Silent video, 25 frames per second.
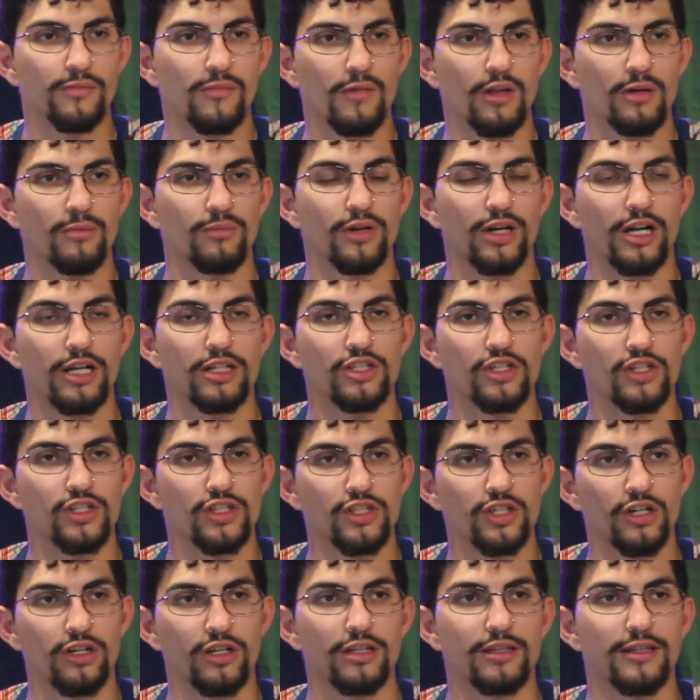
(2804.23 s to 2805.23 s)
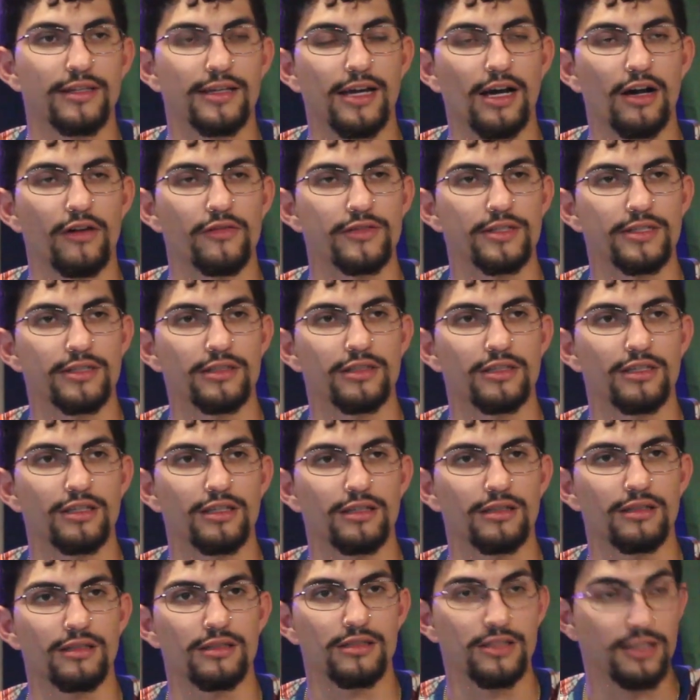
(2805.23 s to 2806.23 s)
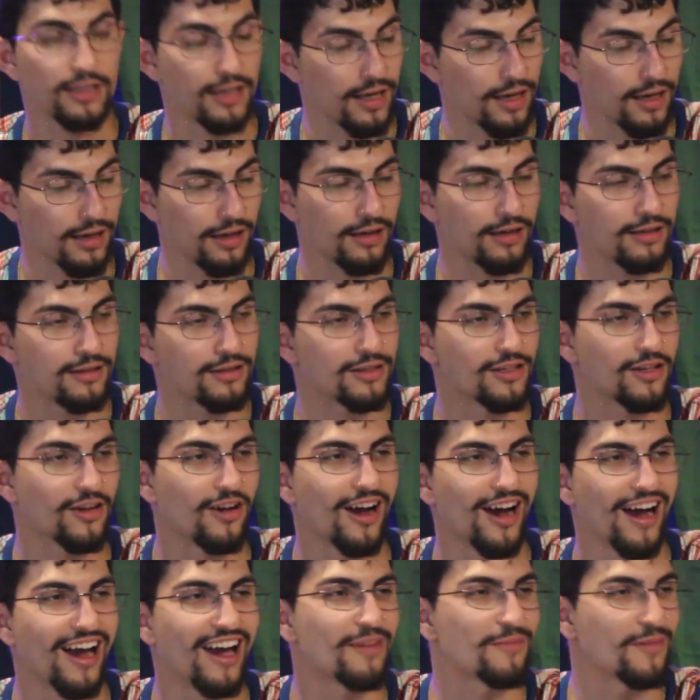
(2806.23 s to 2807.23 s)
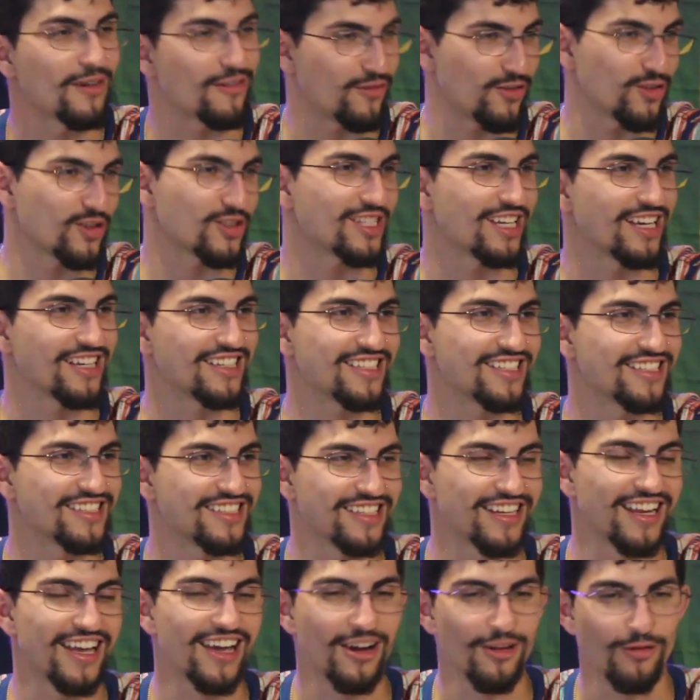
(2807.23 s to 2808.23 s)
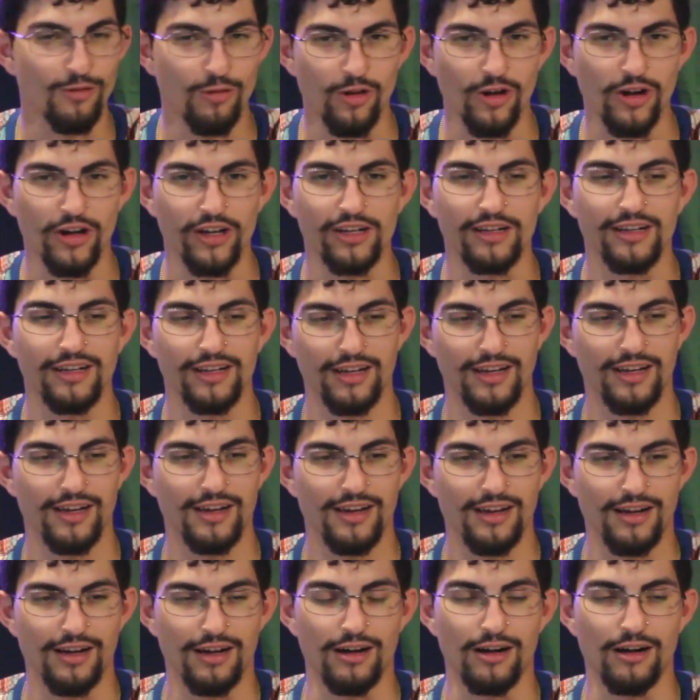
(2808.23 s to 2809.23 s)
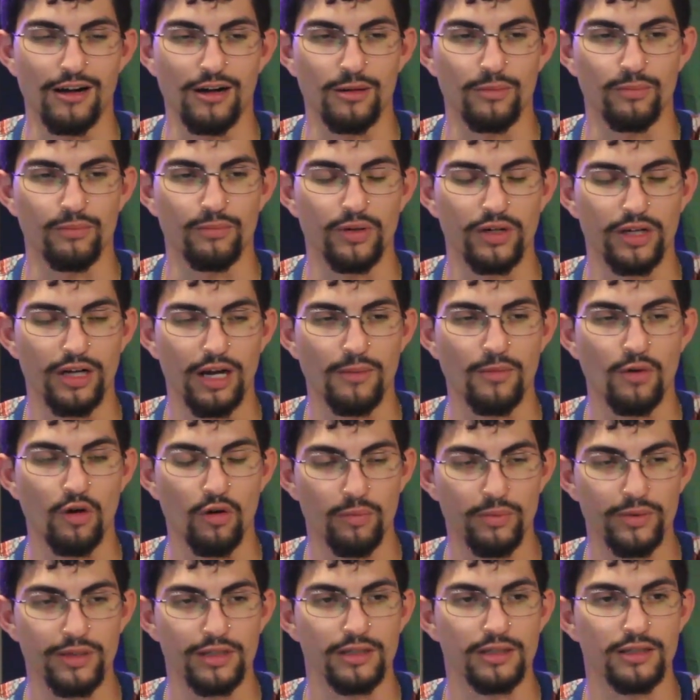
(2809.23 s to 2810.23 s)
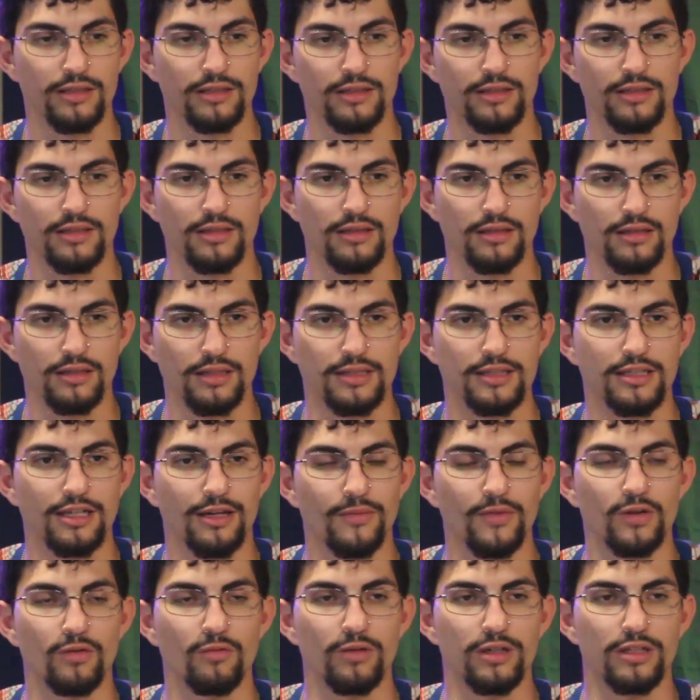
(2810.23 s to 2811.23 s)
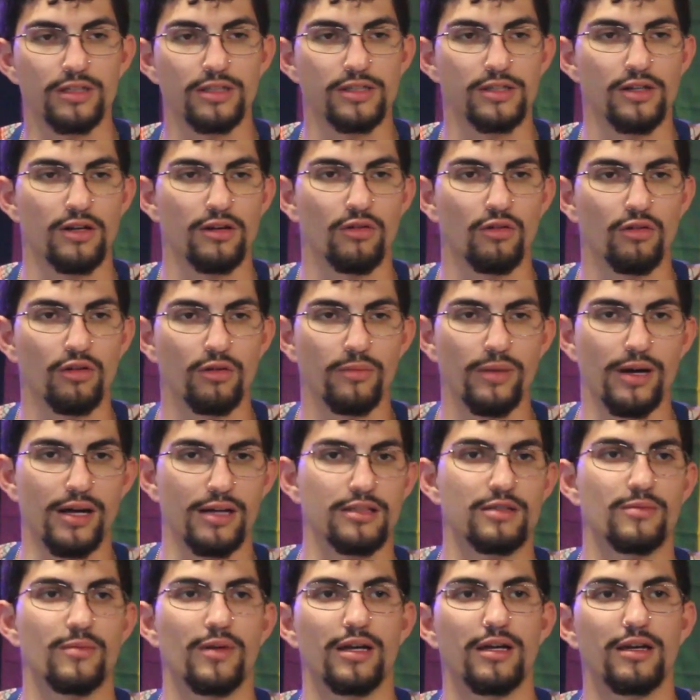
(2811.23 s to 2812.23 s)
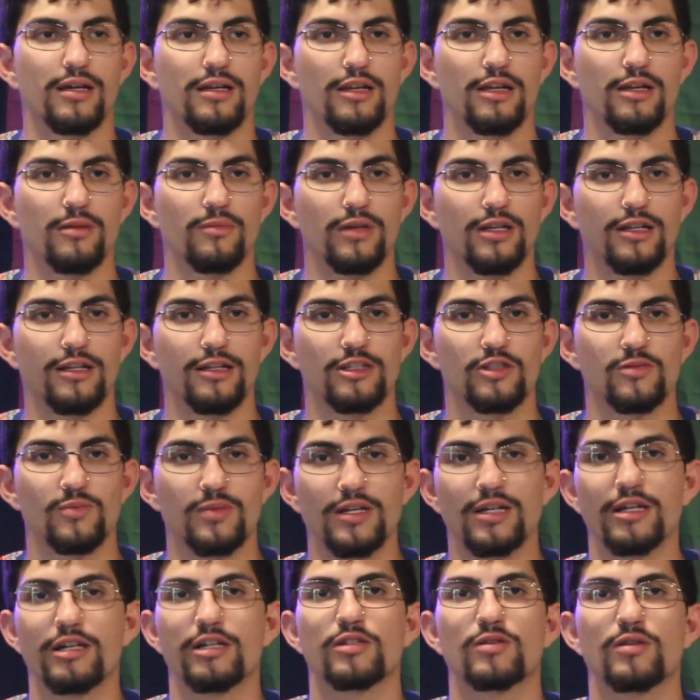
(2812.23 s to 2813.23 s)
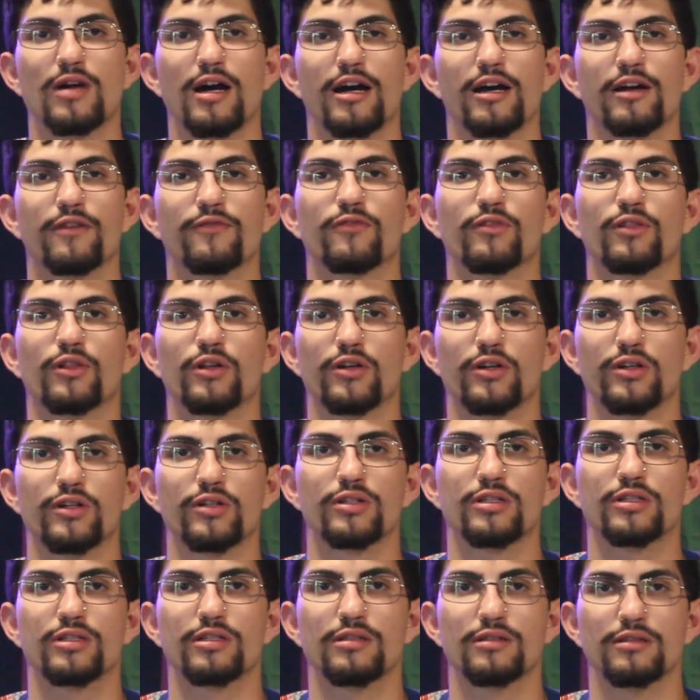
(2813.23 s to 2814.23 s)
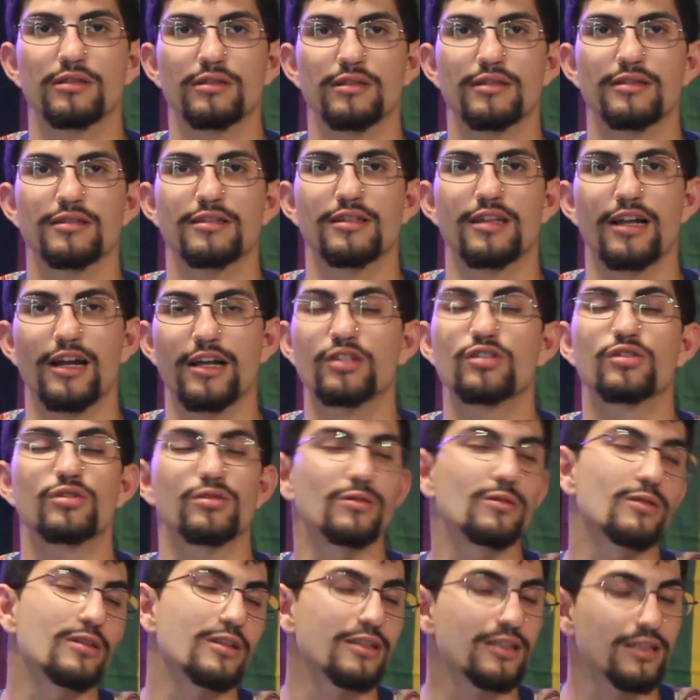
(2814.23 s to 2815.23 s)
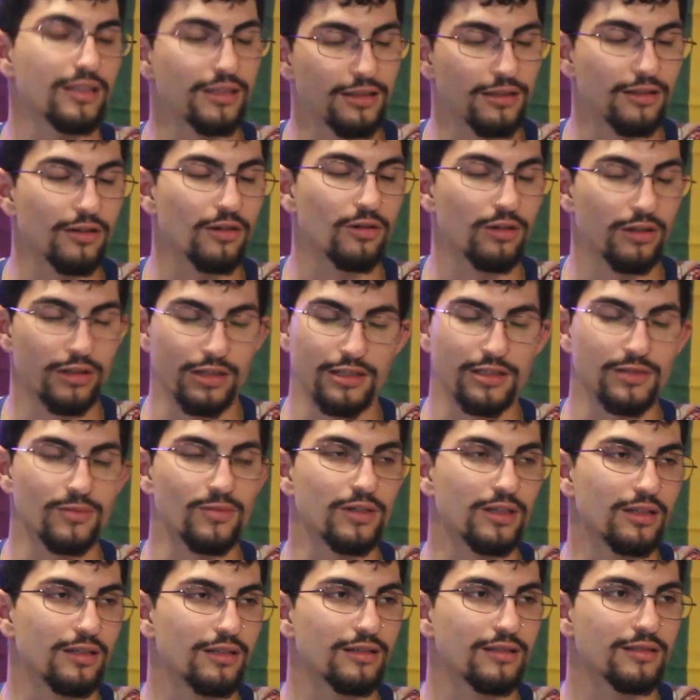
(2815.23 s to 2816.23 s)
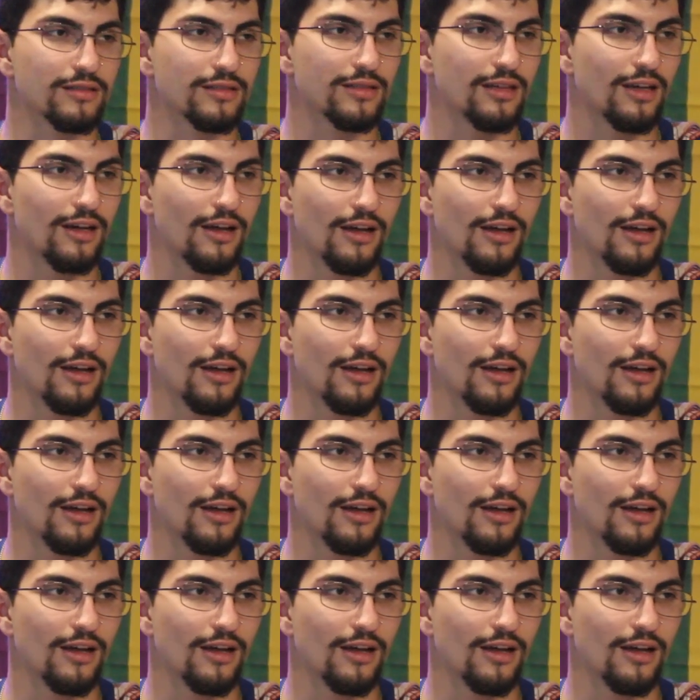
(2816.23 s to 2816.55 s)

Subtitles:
But I just started the counseling today. So I had my first session today at 1. But I'm hoping this coming week to start going back to my NA meetings, because I have learned that I truly need to go to these meetings.